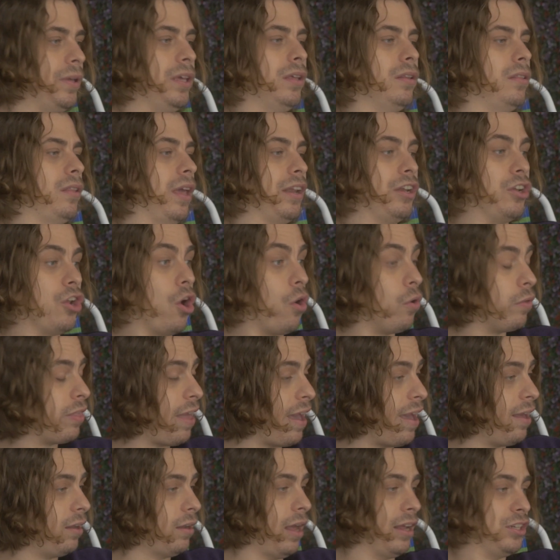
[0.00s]
me. They know
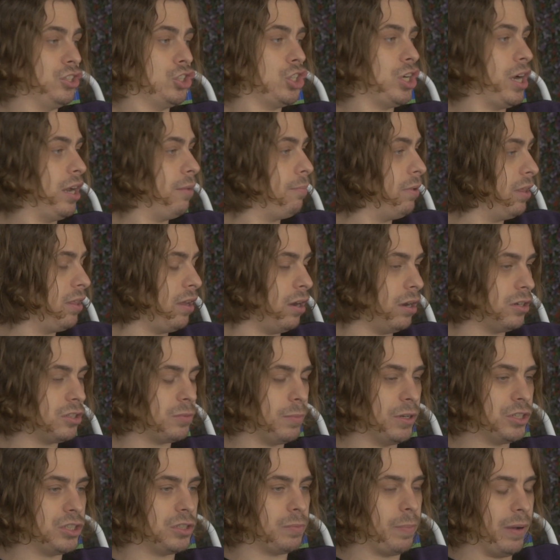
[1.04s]
that. I try to be there
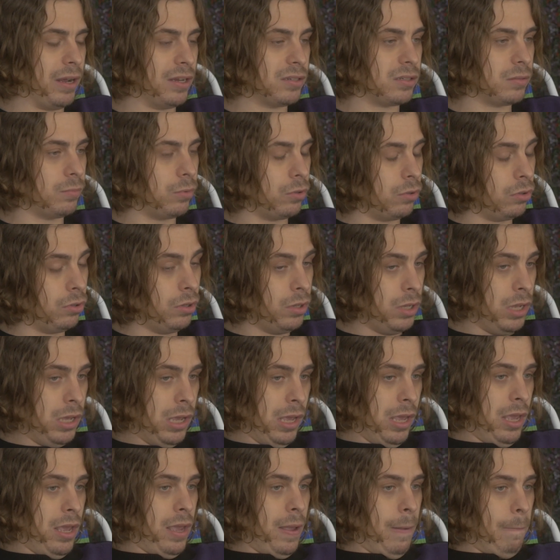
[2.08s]
as much as possible.
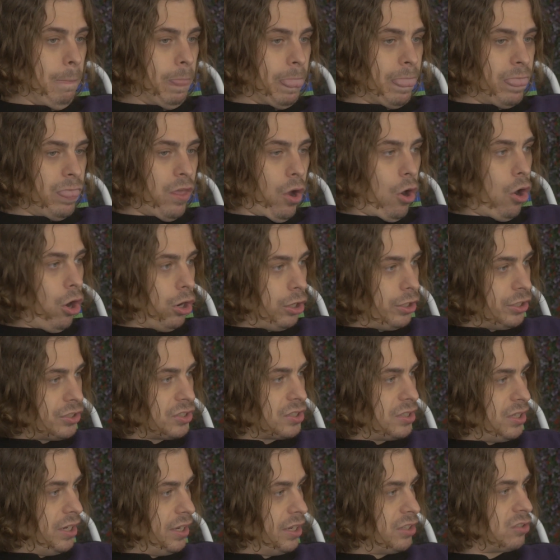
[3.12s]
The
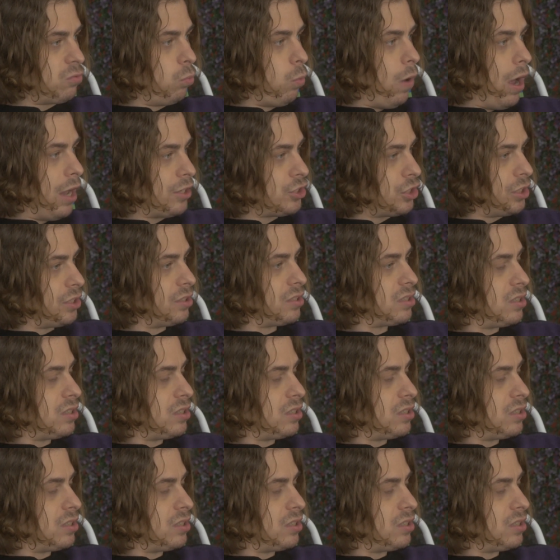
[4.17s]
hardest thing is watching